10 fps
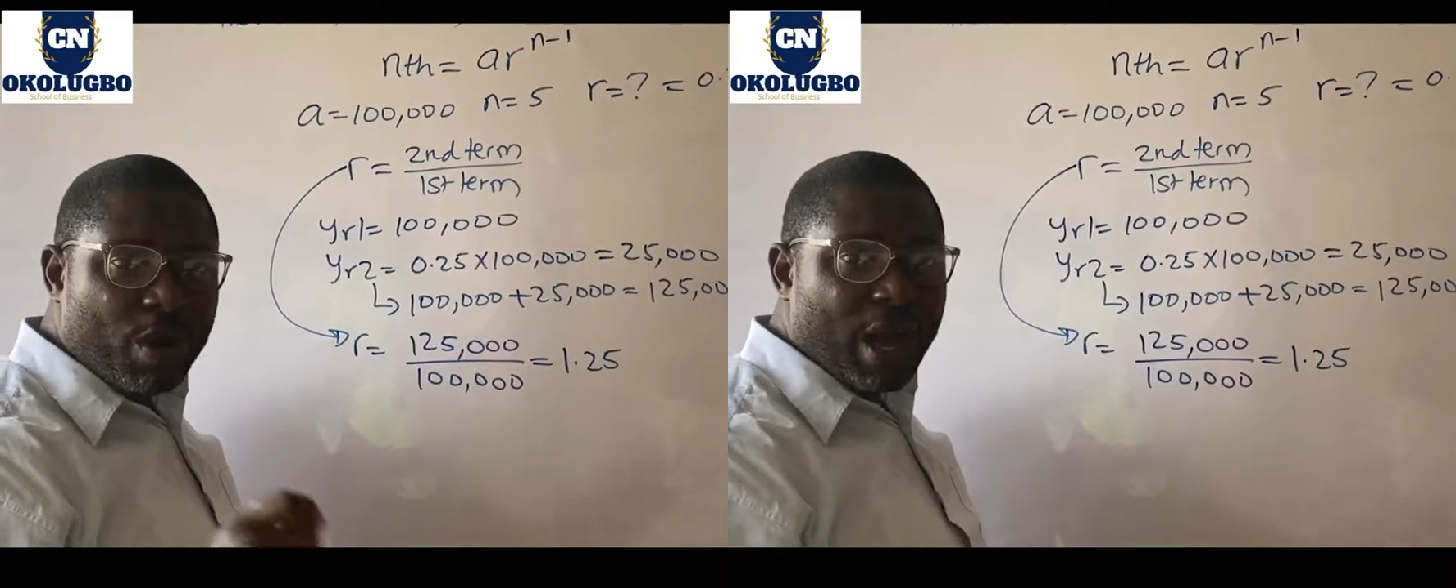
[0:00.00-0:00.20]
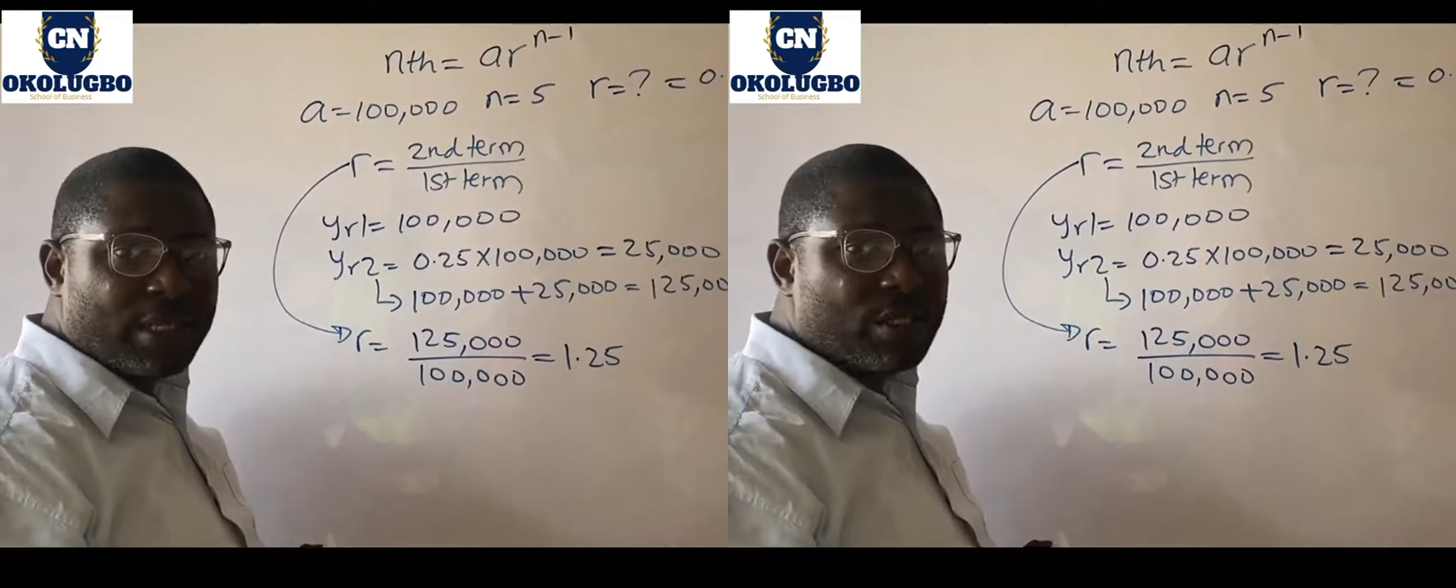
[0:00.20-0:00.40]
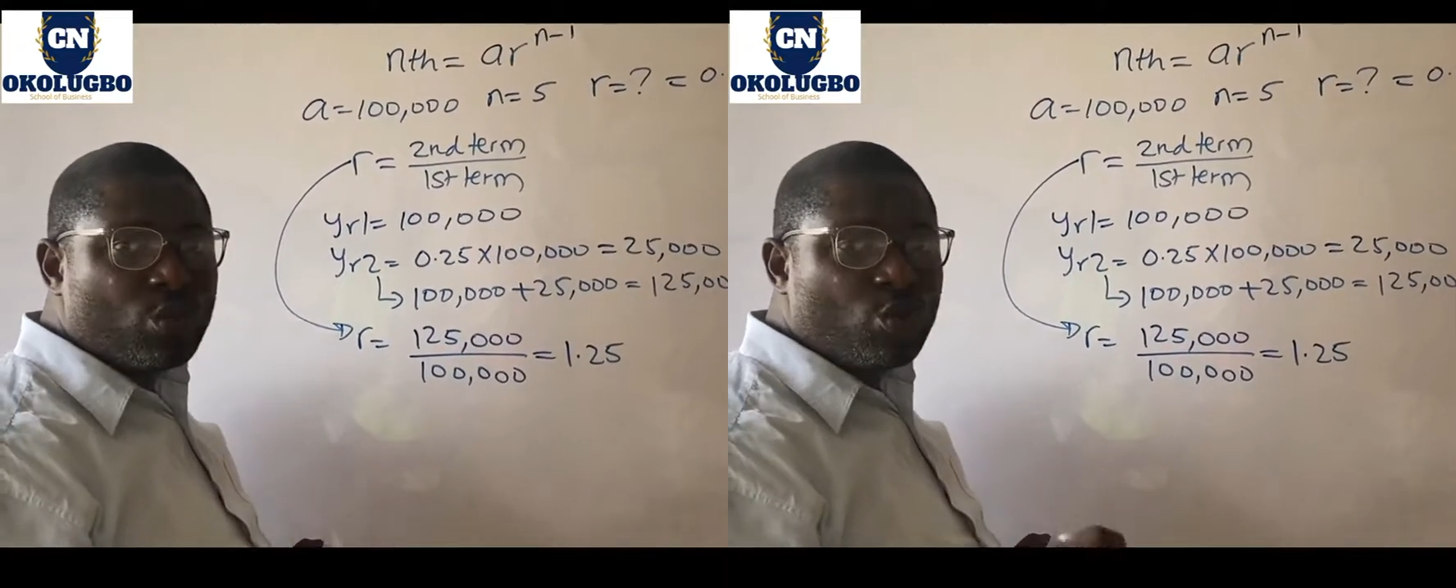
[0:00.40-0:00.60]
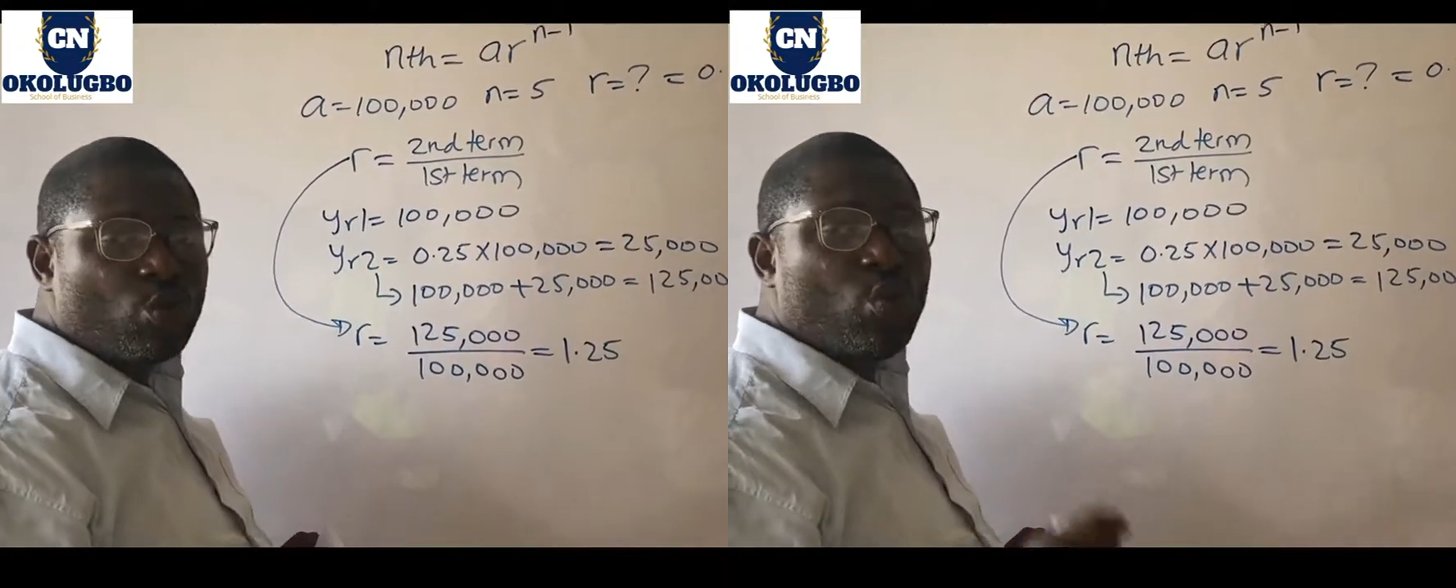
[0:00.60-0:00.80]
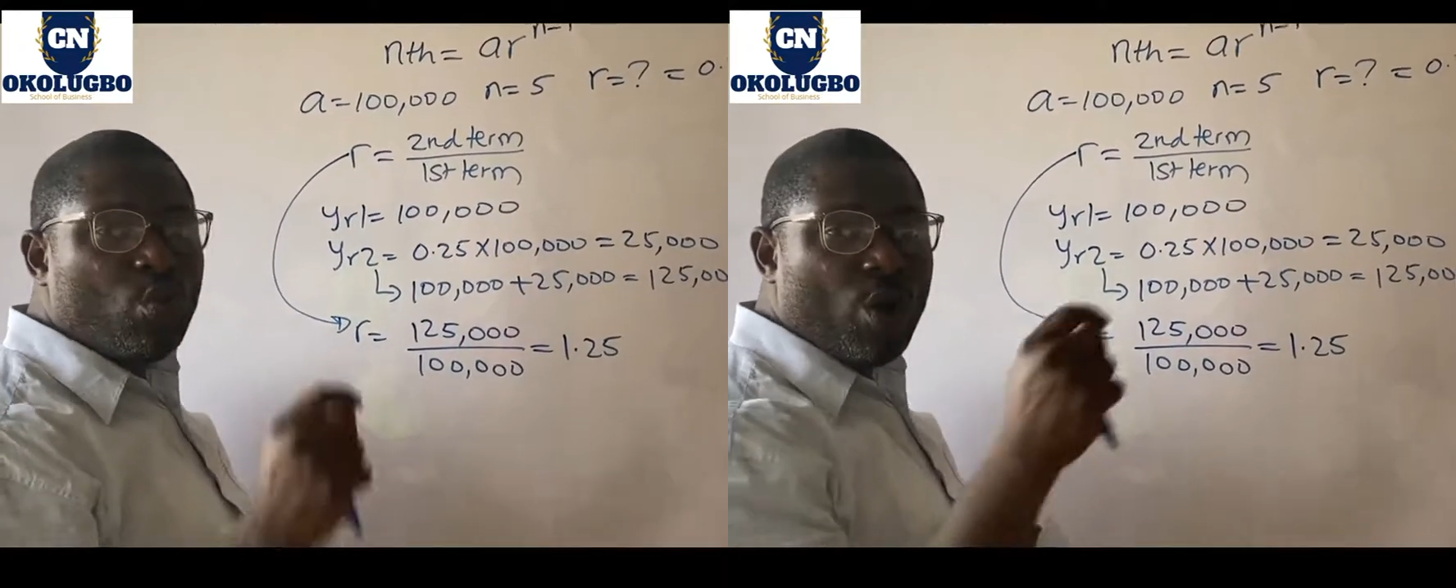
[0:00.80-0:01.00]
part
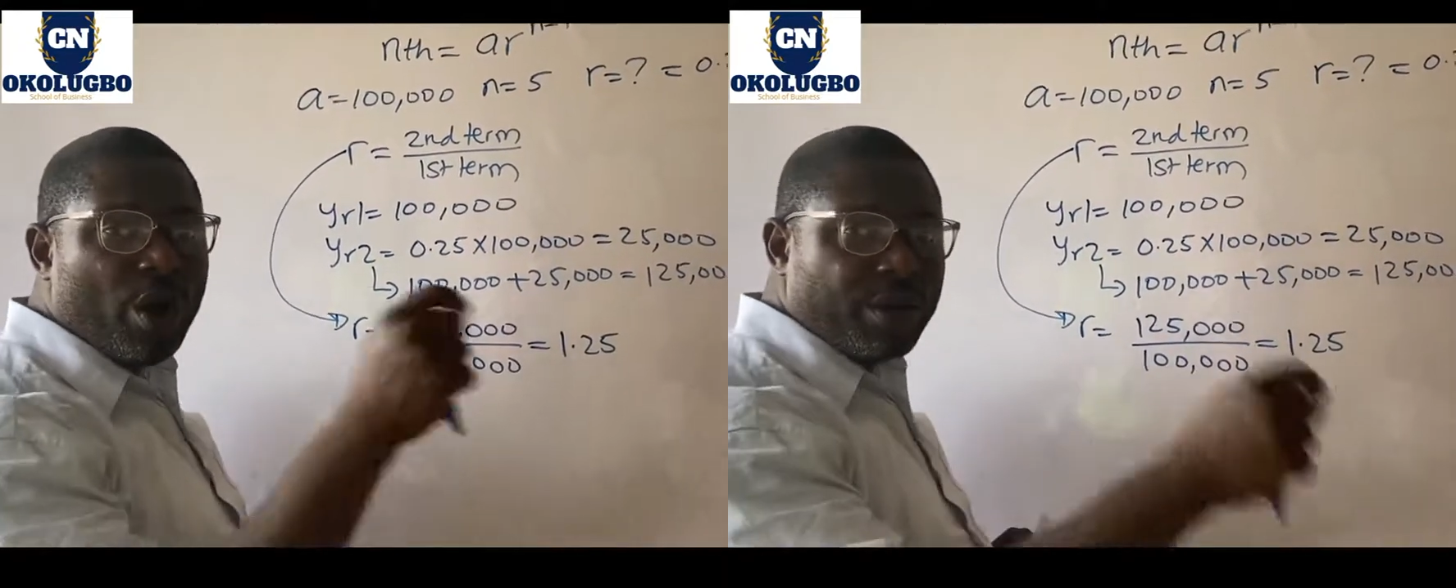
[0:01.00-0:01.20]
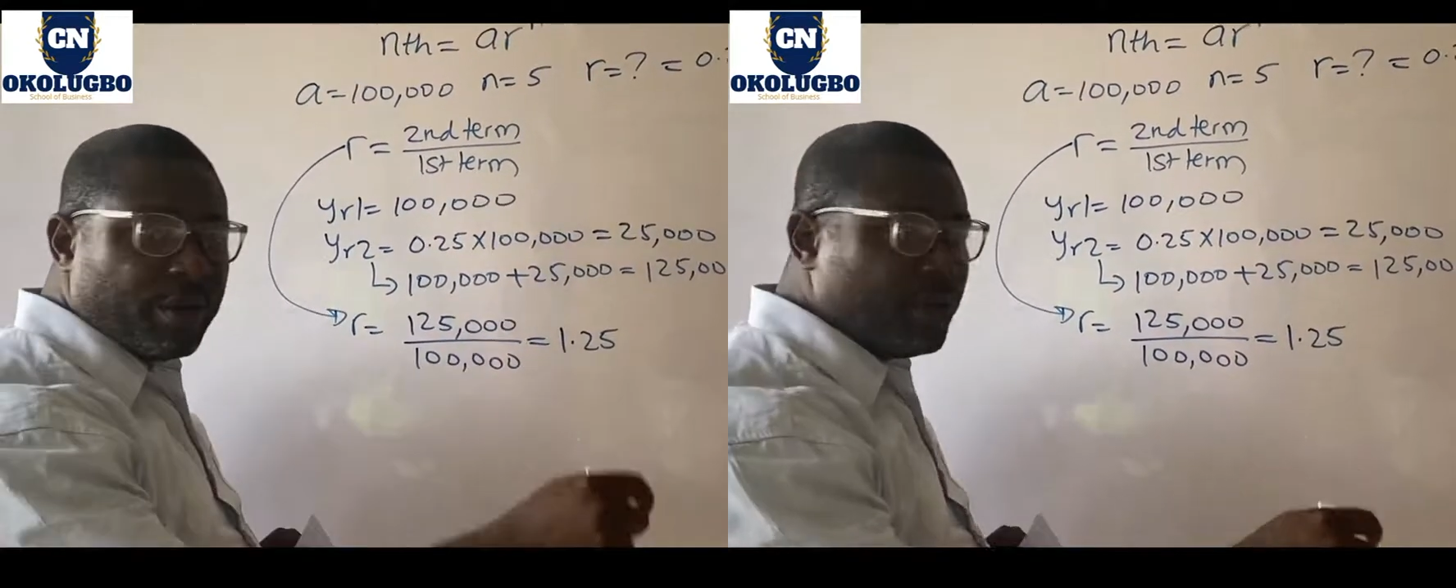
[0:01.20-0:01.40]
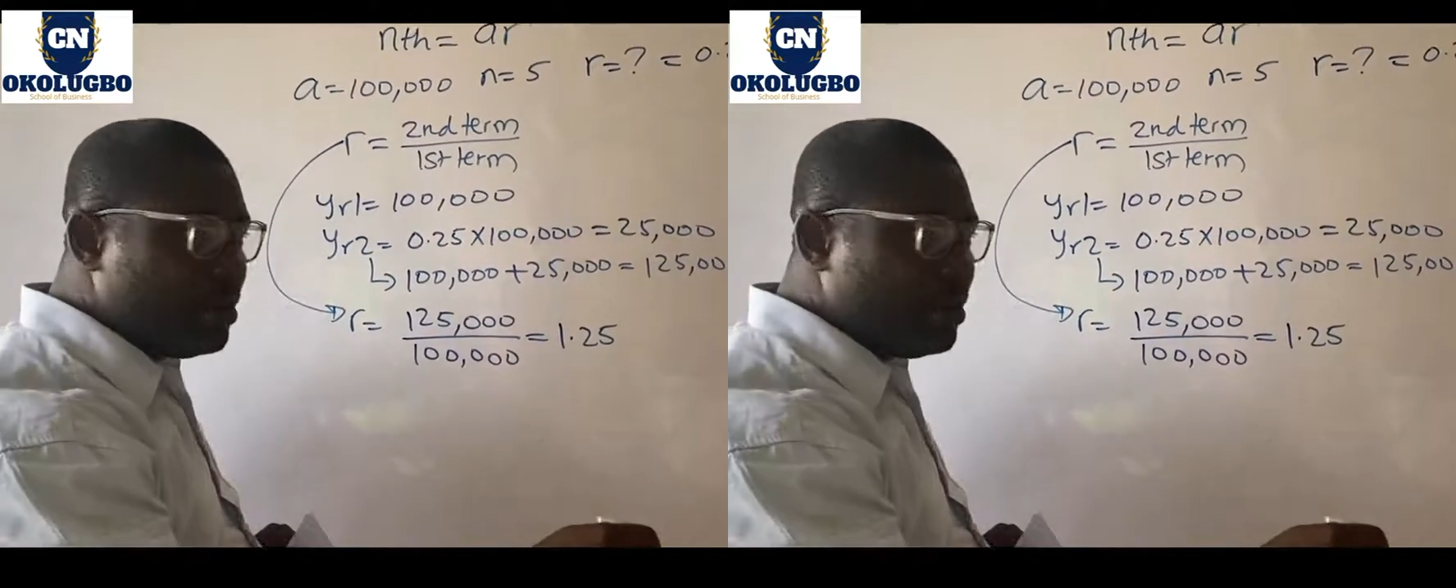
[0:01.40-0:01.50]
to 1.